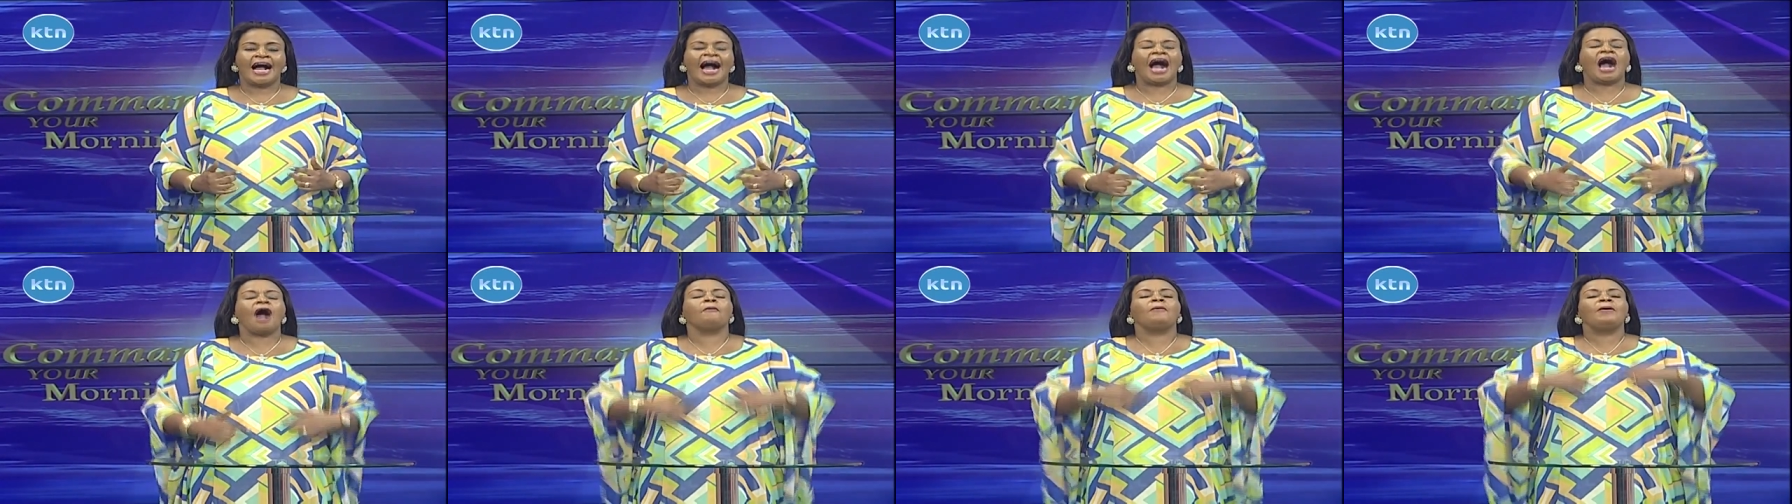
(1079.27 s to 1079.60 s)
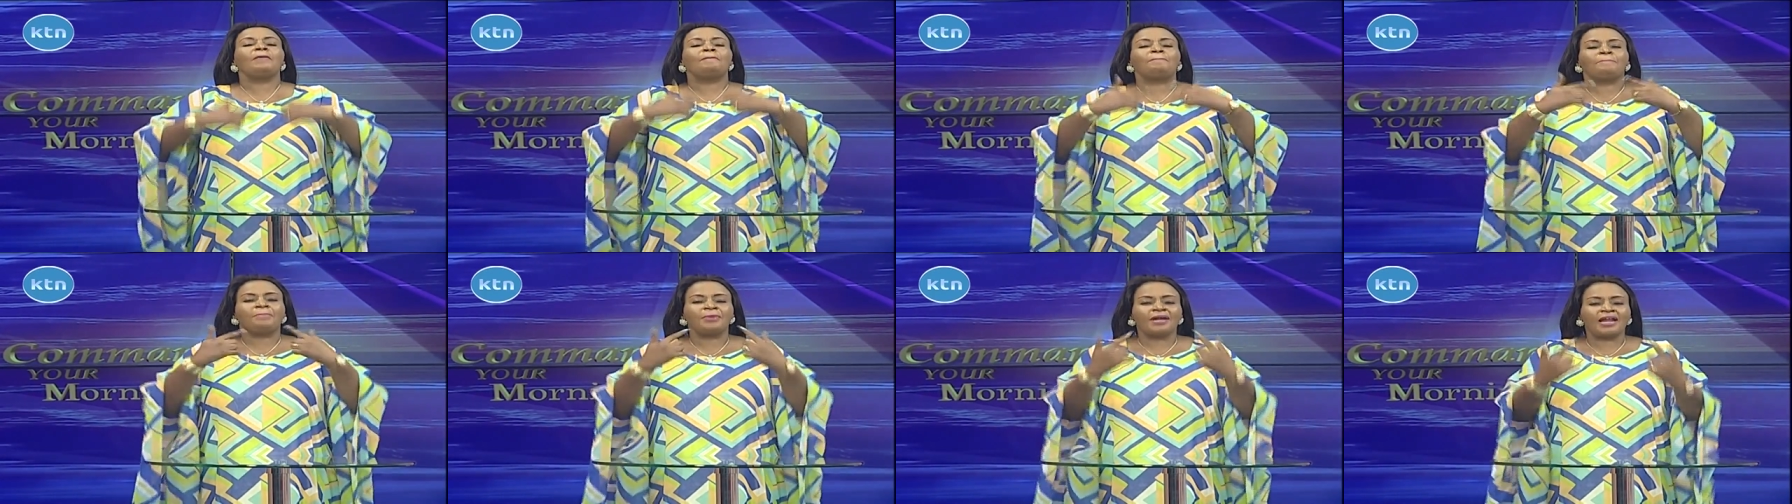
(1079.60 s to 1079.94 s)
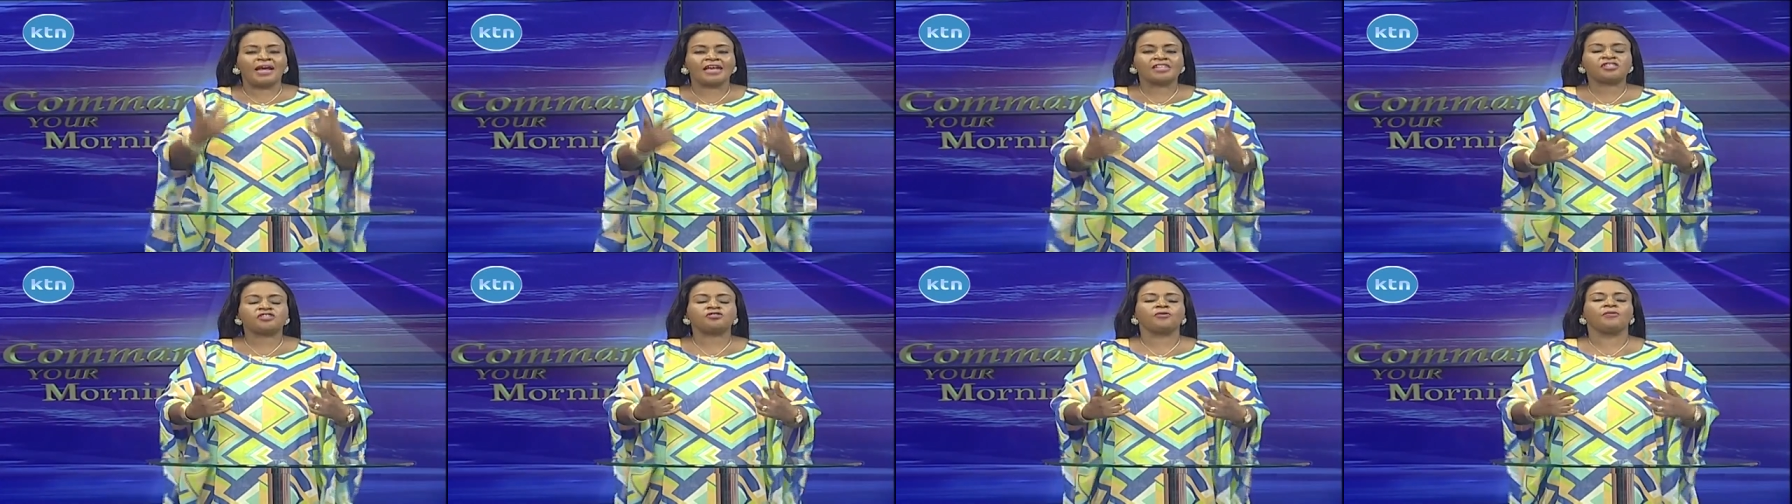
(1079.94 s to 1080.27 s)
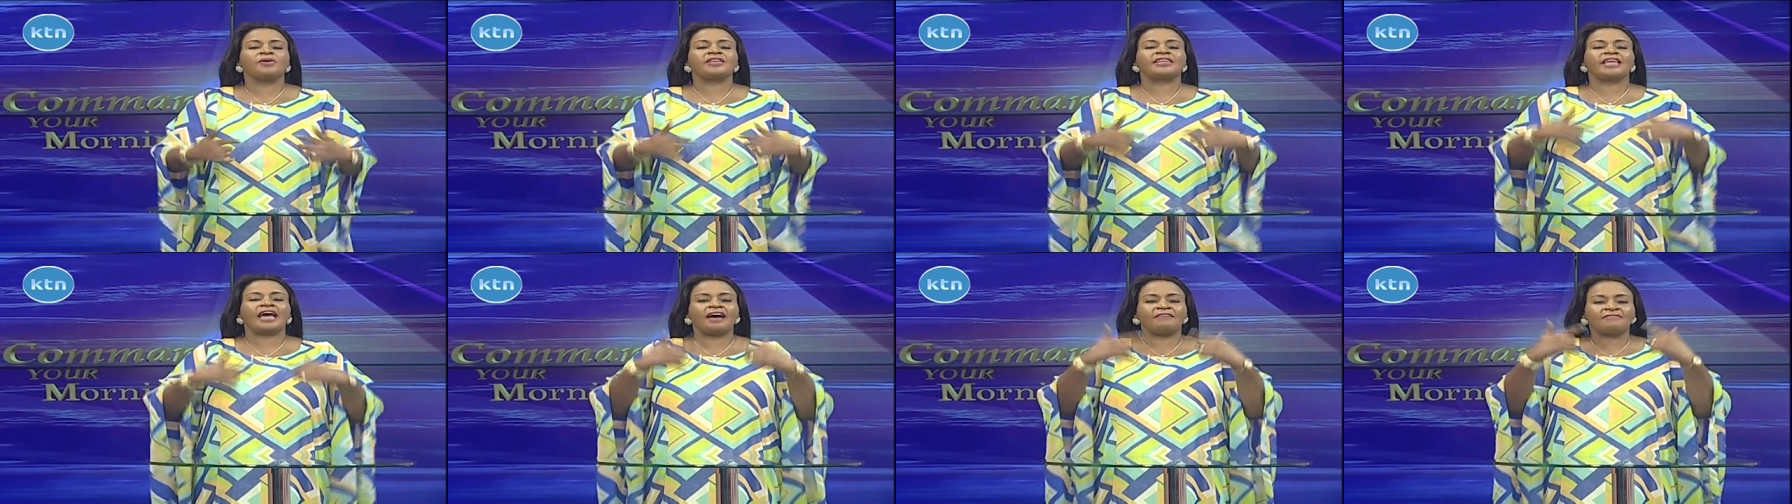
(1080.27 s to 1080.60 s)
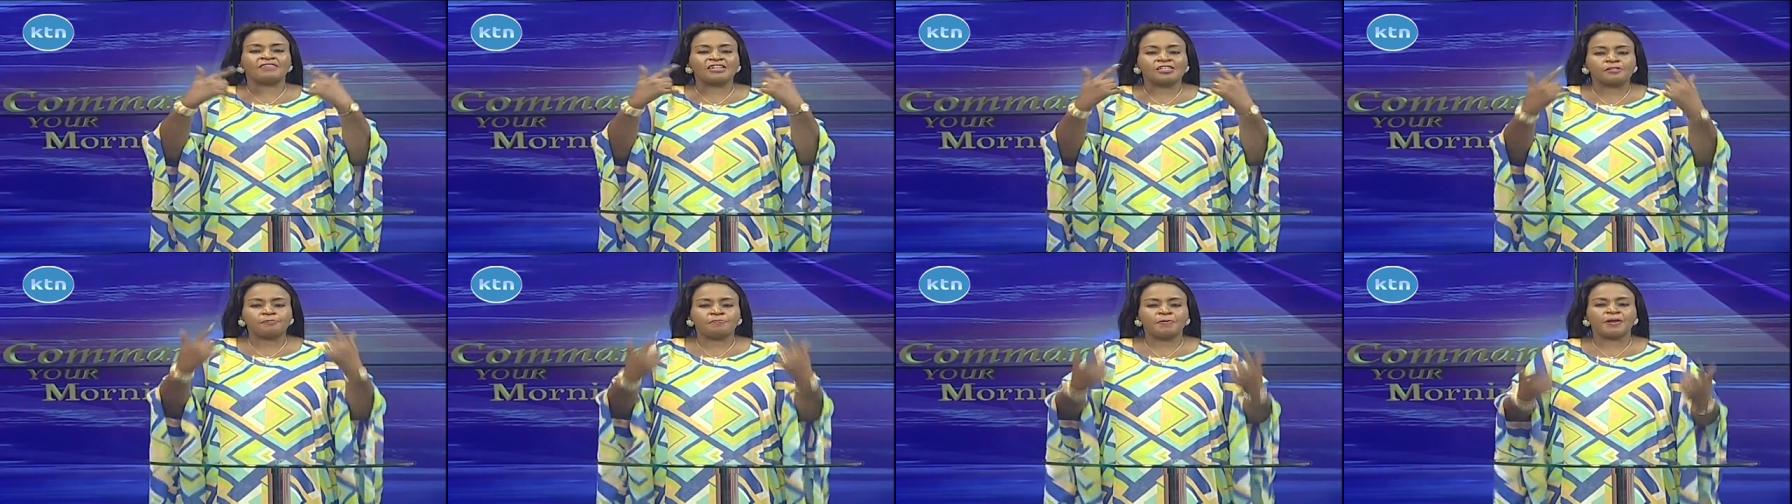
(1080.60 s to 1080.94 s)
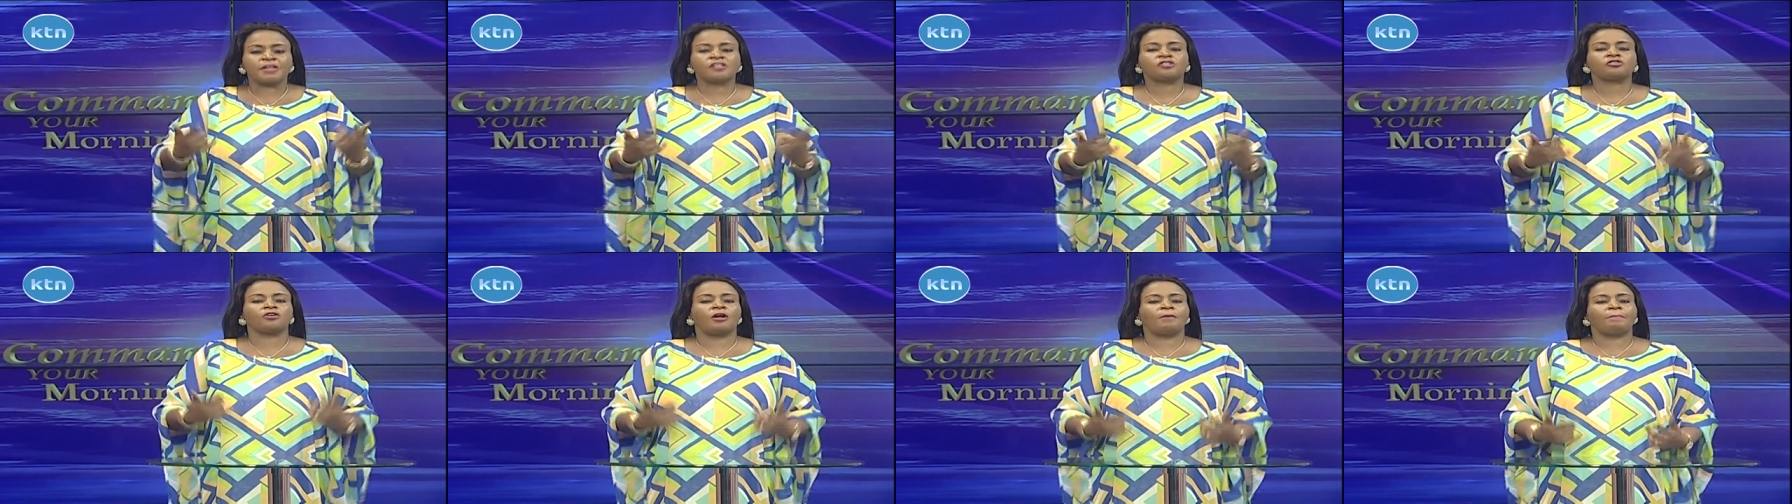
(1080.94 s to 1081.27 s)
I will bless you with every
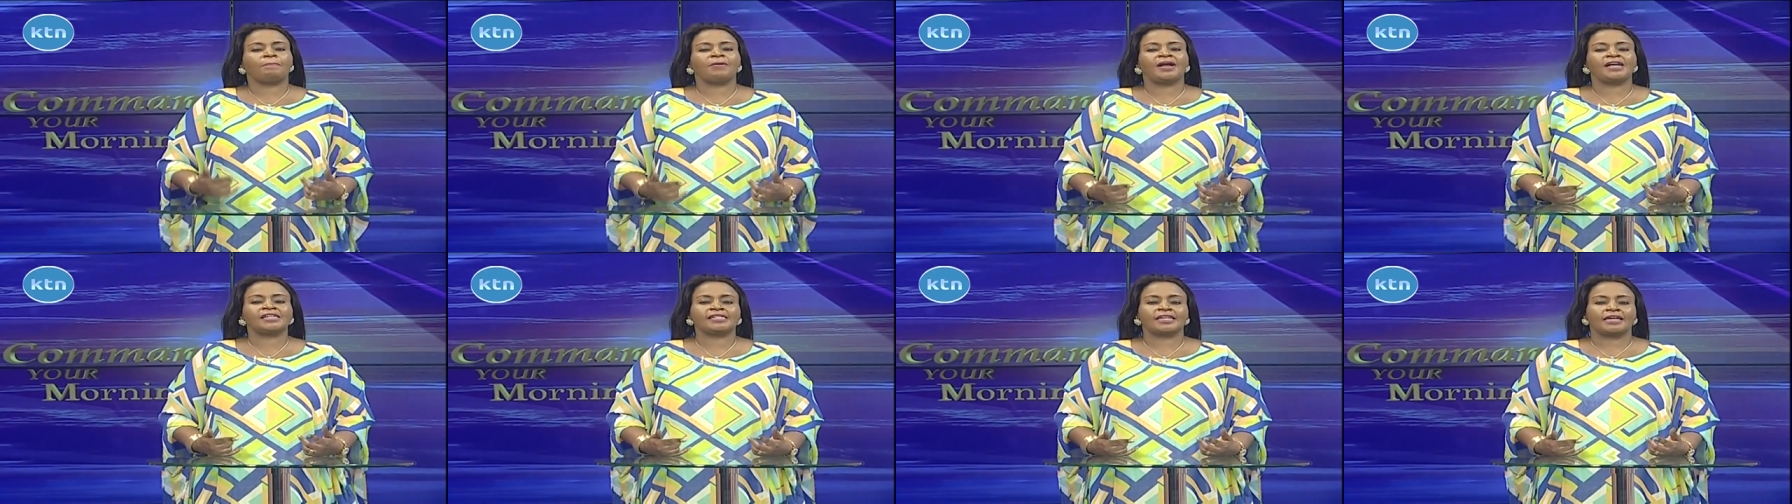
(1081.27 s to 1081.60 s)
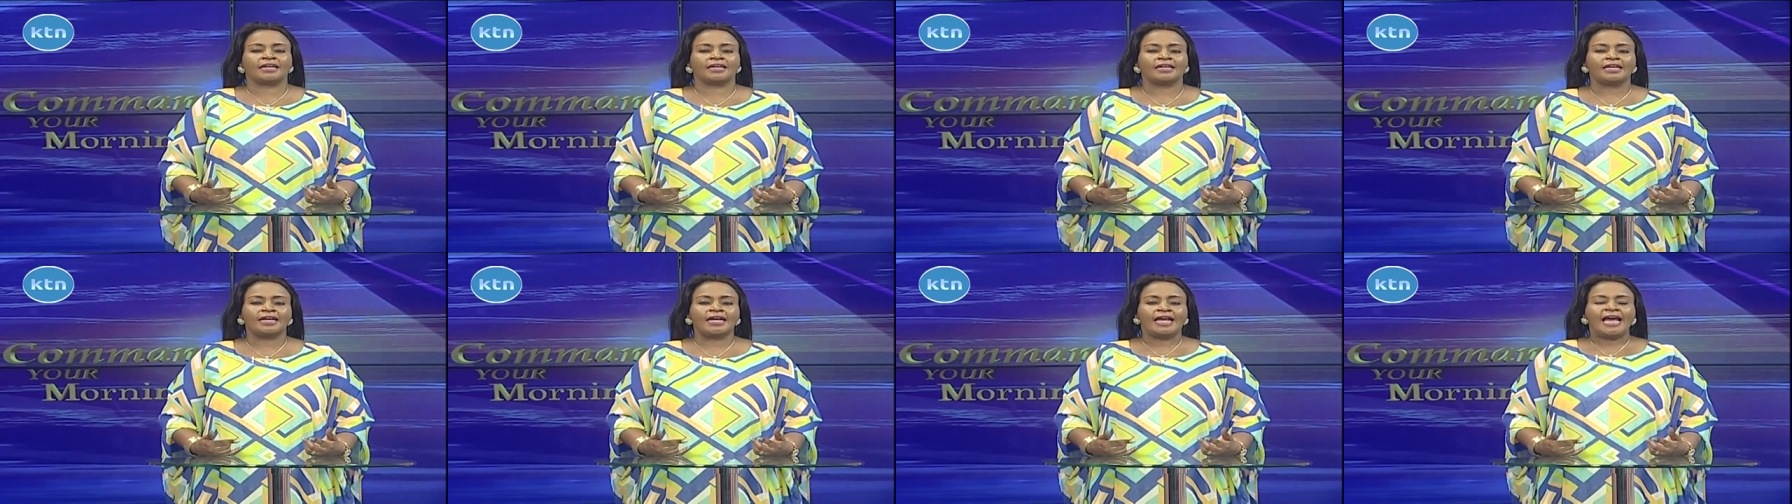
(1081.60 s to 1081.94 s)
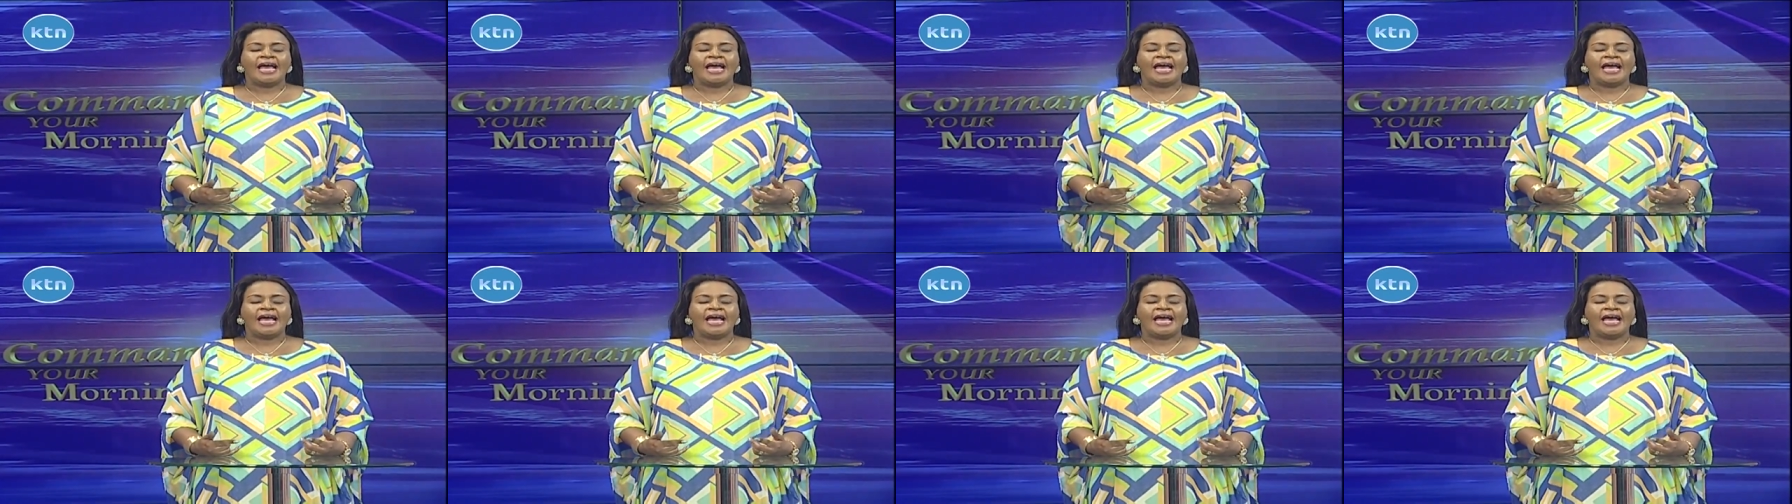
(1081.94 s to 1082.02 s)
spiritual blessing.